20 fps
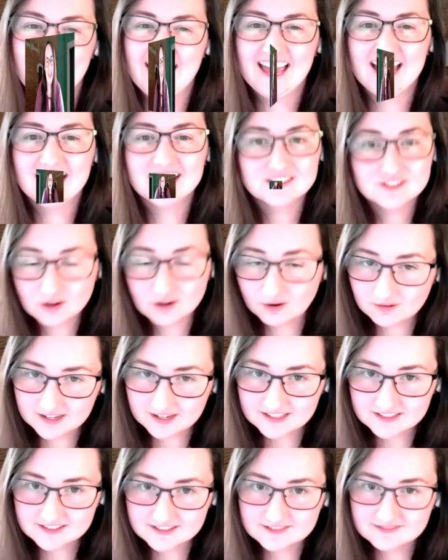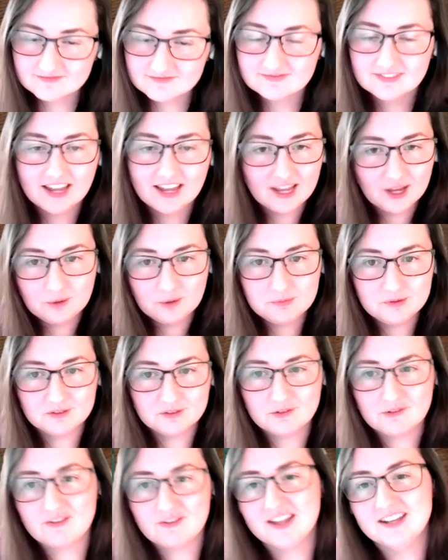As always, I hope you
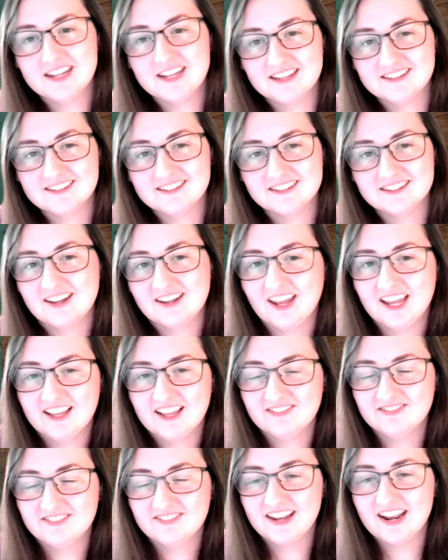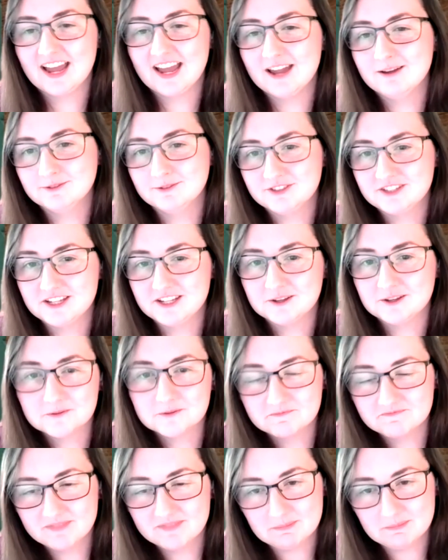have a fantastic day, and I will see you
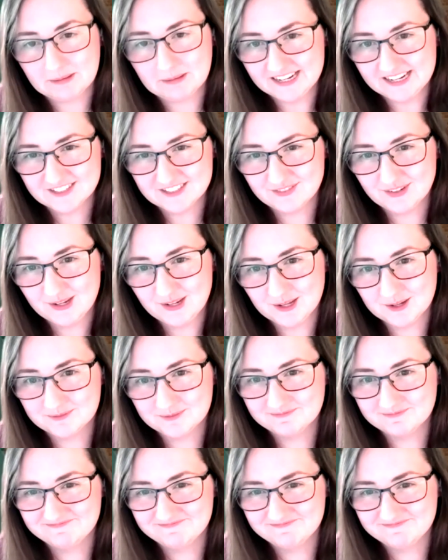in my next video.